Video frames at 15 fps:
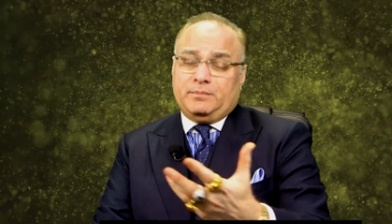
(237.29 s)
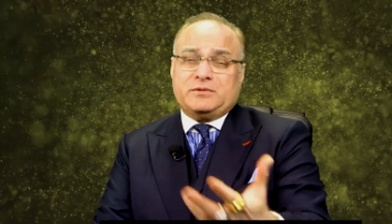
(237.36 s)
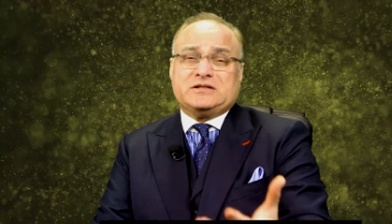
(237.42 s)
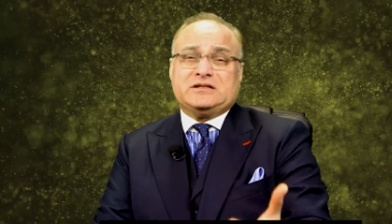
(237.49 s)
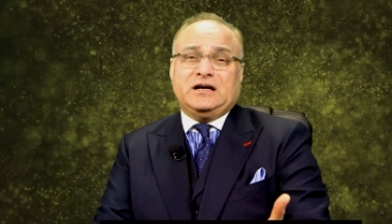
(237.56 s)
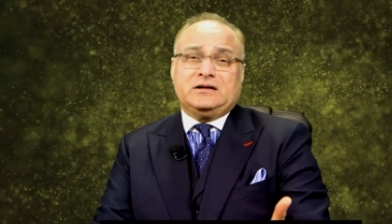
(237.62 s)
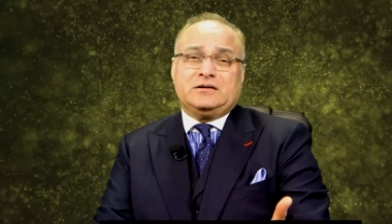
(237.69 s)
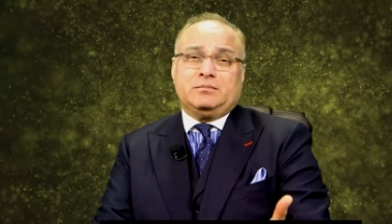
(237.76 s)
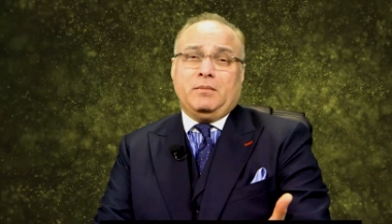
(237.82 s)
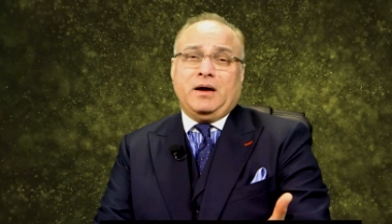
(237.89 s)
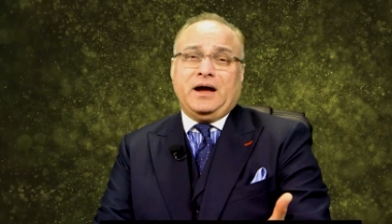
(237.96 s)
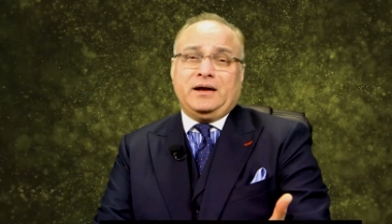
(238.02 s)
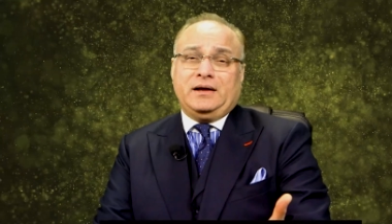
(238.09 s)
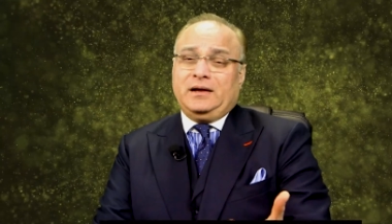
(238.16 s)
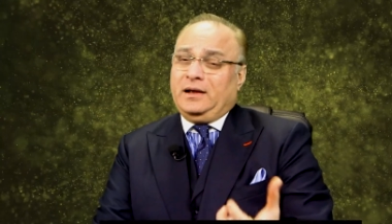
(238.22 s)
present
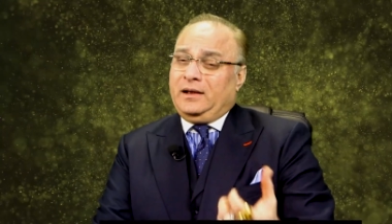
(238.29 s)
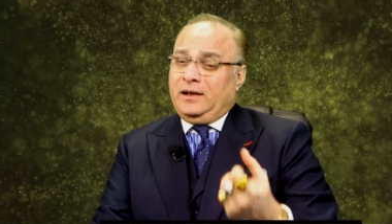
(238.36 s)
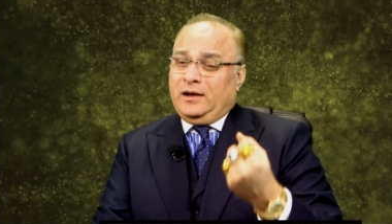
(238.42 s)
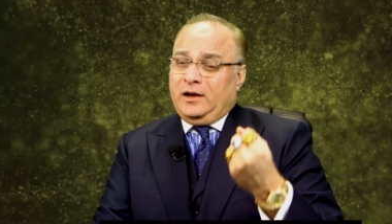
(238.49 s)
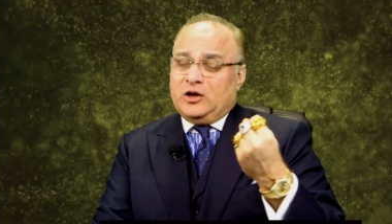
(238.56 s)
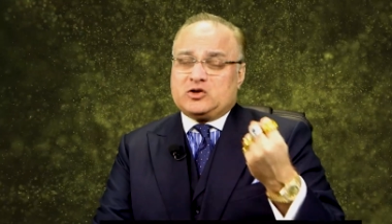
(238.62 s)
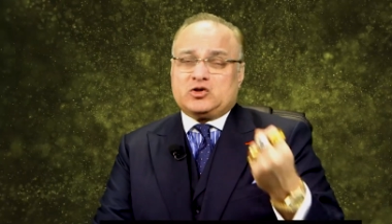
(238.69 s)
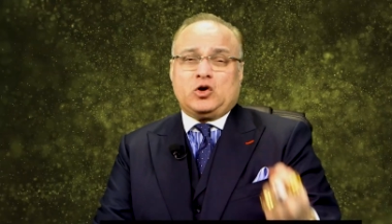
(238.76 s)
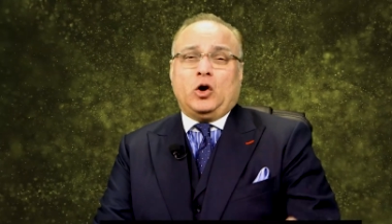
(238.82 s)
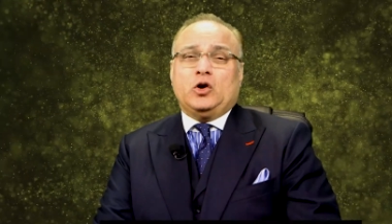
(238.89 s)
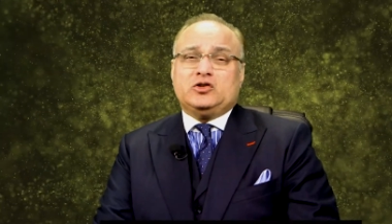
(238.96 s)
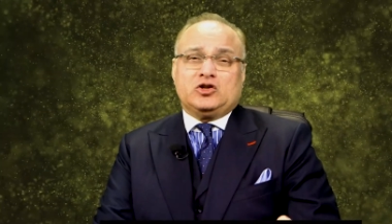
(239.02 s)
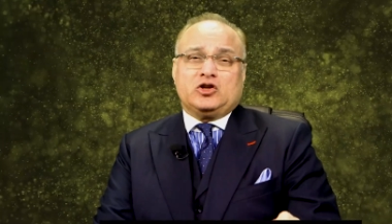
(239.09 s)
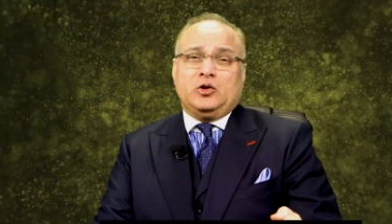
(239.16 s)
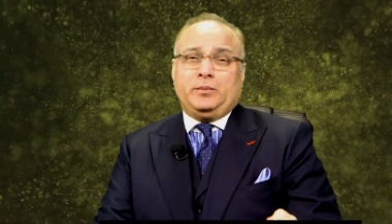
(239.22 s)
my
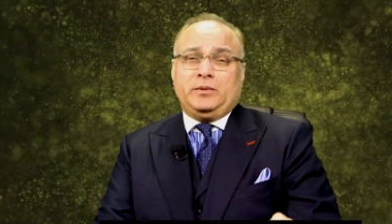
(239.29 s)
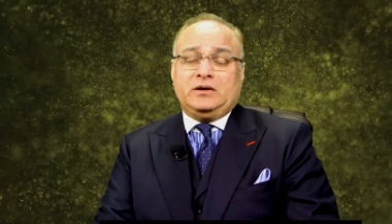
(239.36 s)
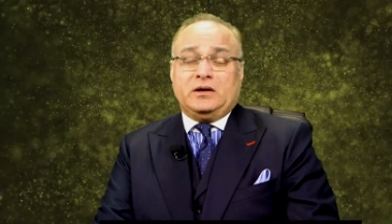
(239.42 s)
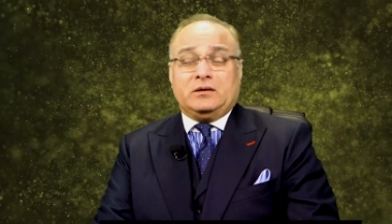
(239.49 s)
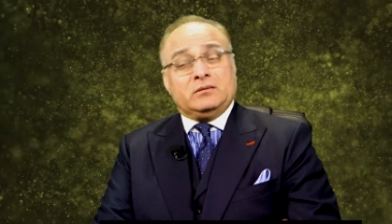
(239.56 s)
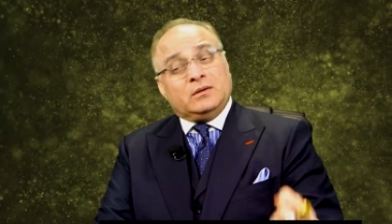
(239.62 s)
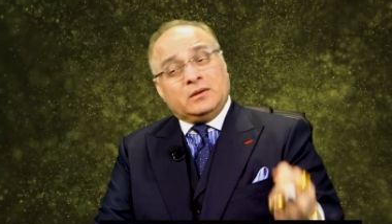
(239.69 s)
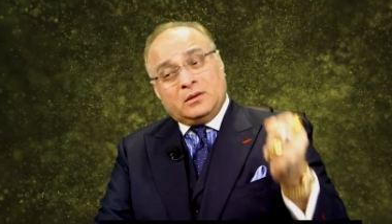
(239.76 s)
astrological opinion.